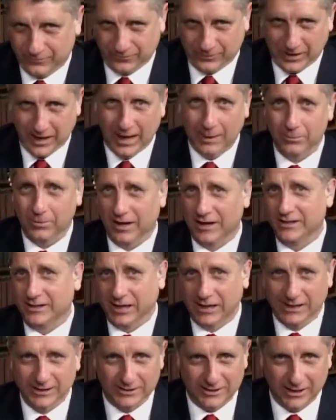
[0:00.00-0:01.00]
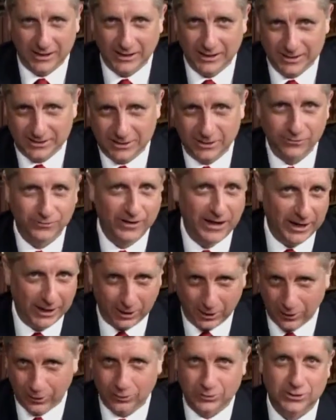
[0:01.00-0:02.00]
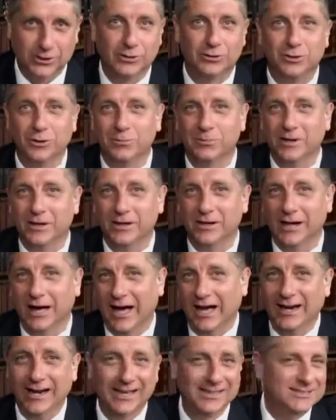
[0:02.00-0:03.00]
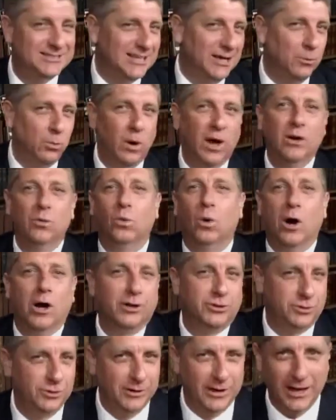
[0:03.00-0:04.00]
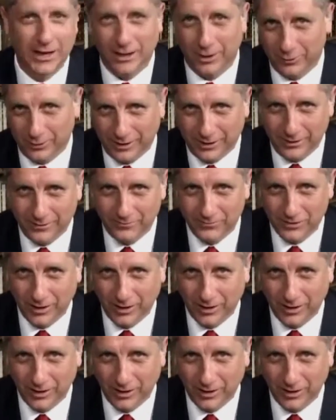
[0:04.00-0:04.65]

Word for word: Comrade Clinton, listen very closely to me. I not say one word to Hillary.